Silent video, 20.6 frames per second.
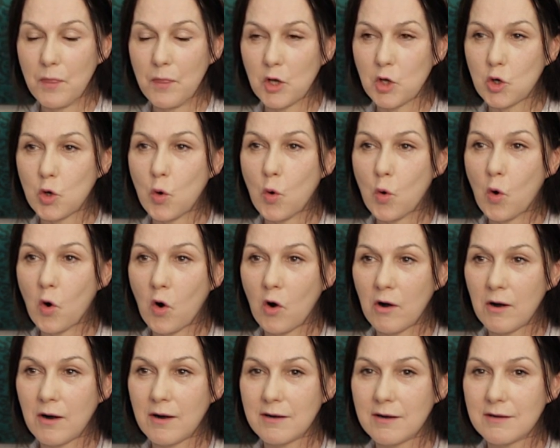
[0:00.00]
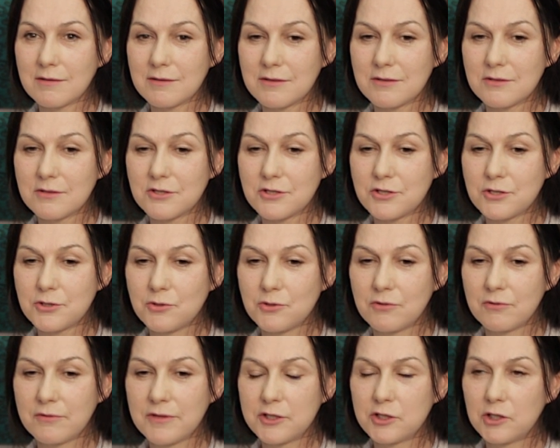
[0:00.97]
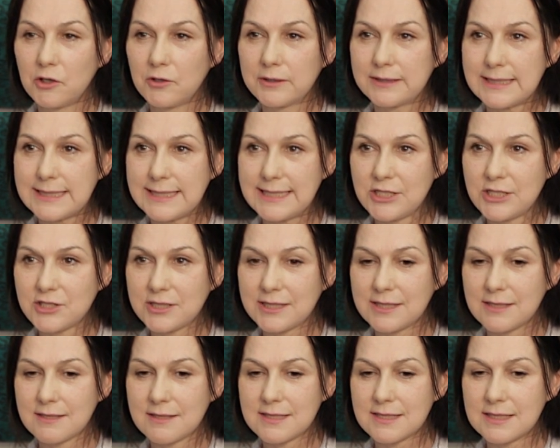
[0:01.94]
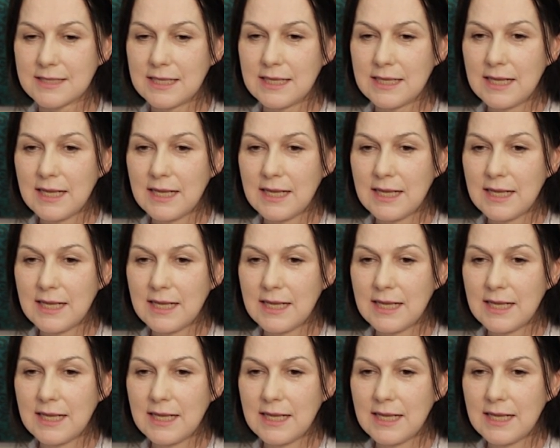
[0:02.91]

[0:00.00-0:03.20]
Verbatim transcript: the core to the yoga teachings,